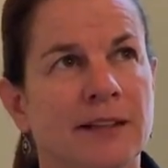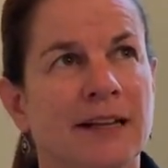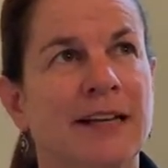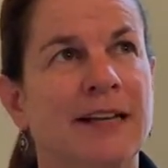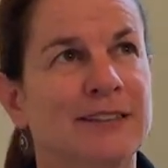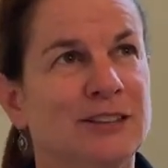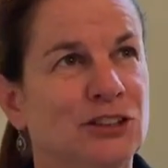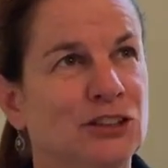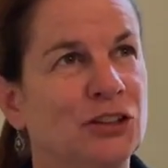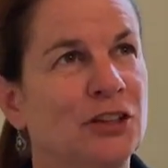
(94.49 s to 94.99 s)

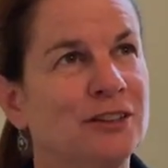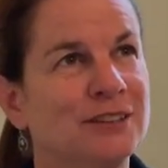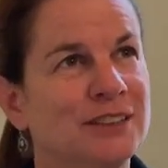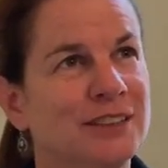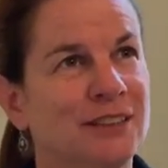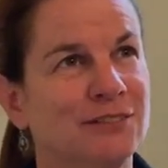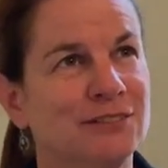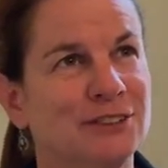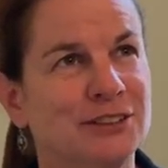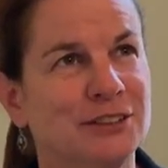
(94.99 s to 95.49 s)
It starts
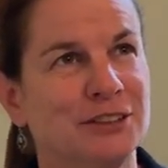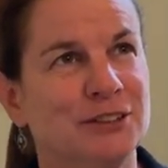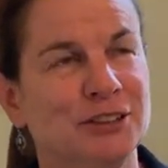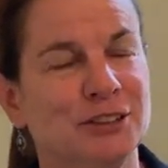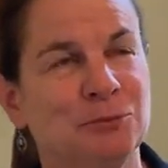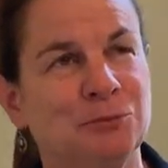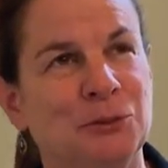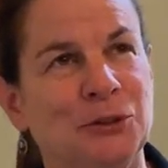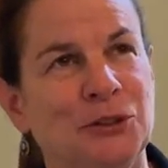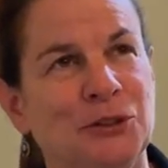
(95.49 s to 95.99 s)
off so
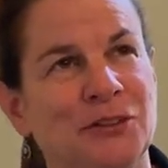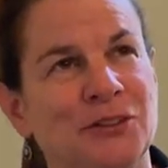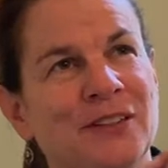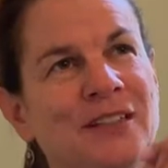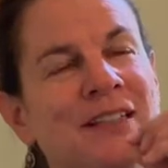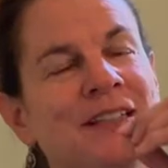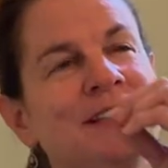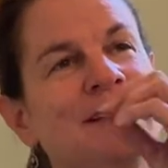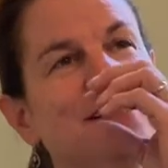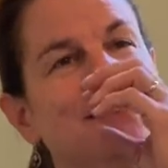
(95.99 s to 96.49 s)
smooth,
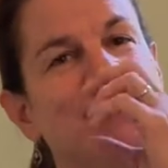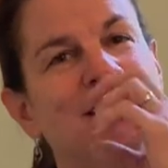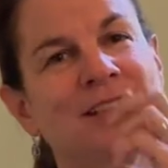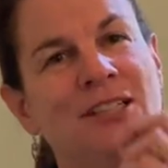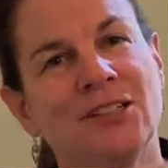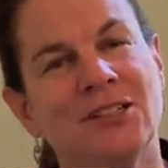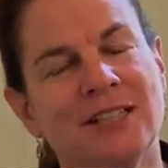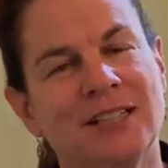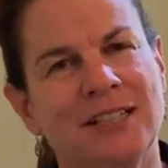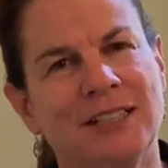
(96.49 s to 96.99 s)
then
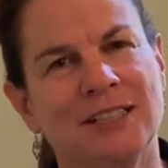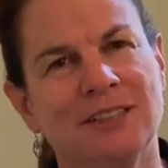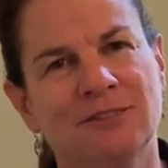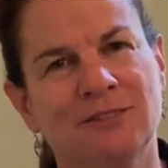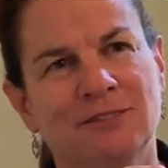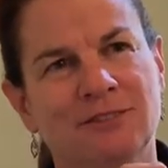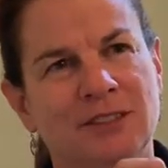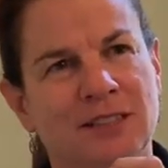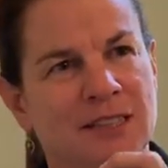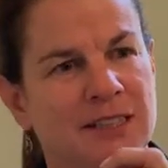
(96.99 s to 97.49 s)
you taste
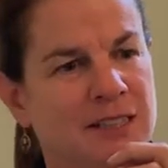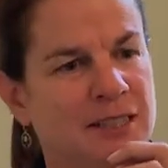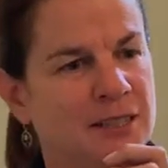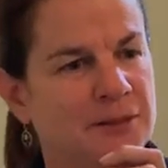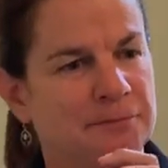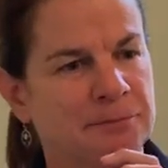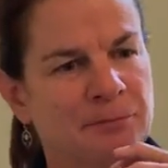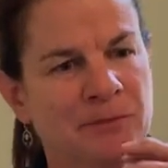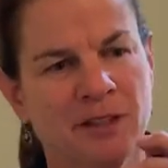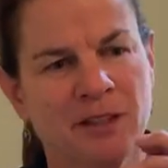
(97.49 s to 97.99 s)

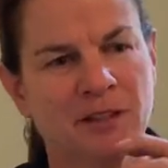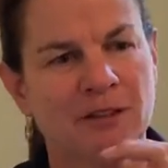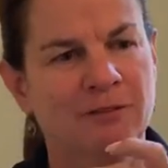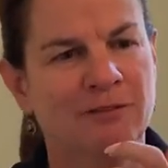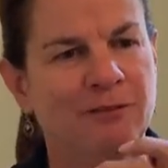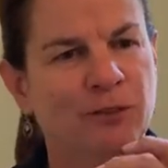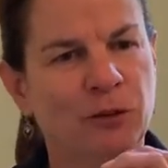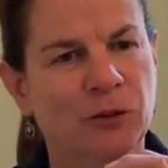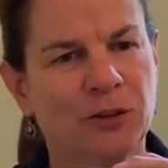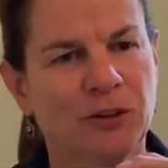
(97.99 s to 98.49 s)

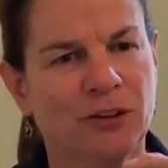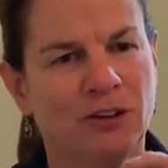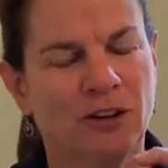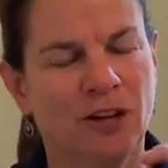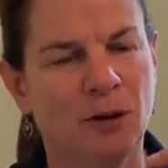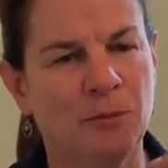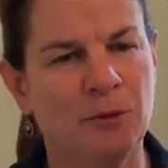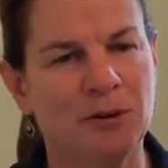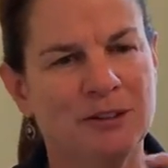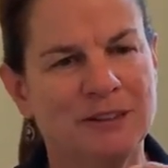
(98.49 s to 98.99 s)
floral,
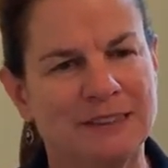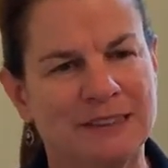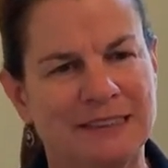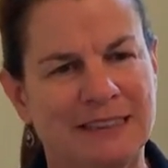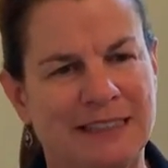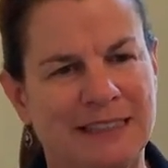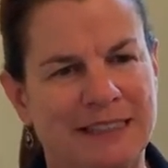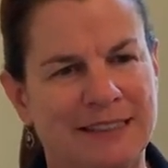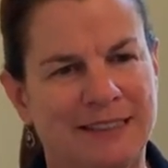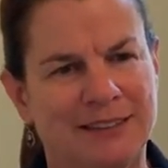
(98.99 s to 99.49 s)
almost
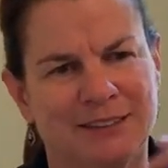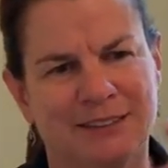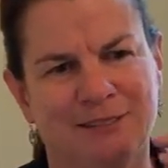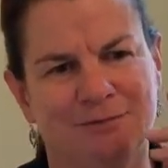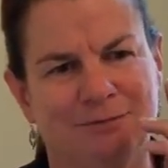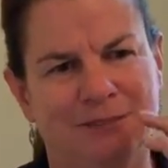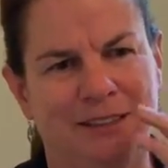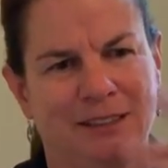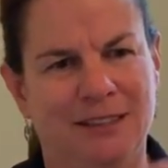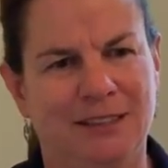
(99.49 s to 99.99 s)
like
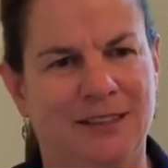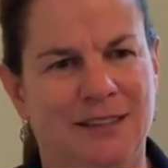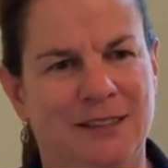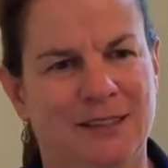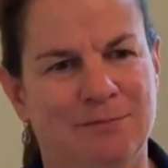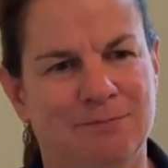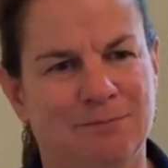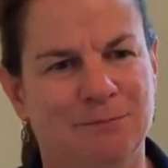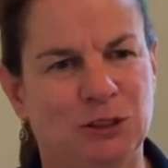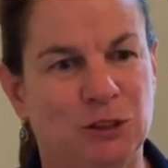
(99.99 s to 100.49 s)

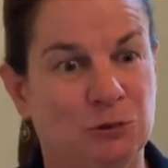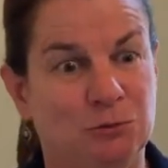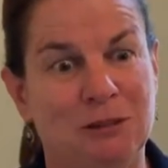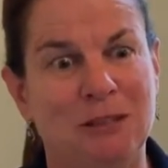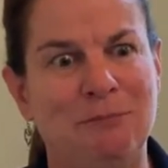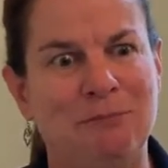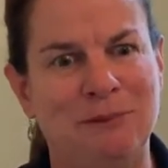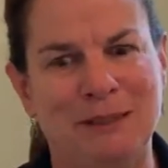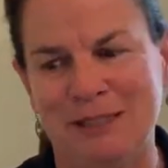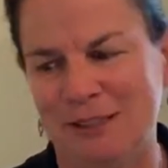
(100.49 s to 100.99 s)

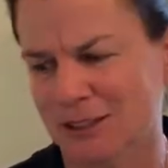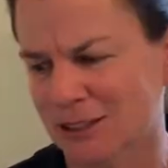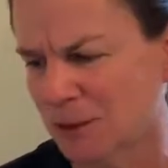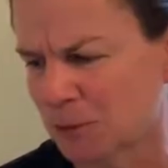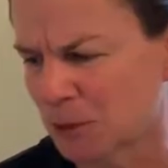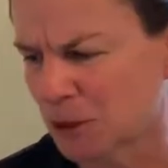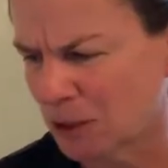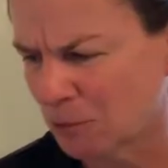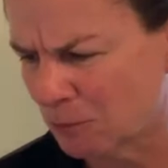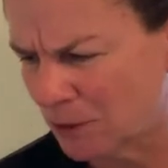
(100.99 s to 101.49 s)
sweet pea or
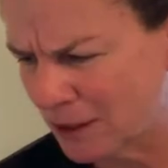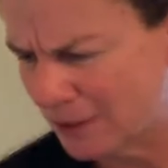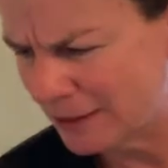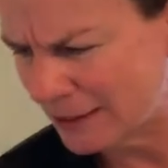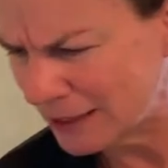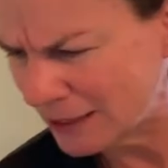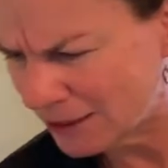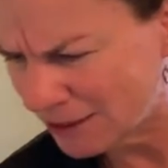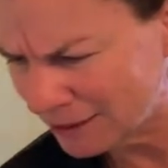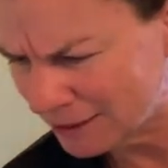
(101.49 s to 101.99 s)
something. What do
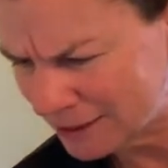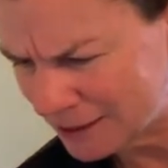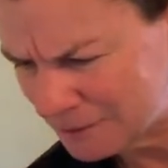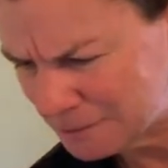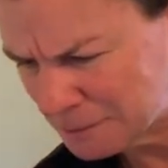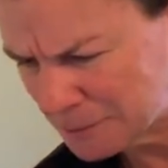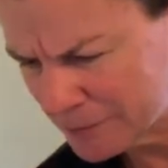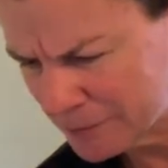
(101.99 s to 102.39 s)
they call it?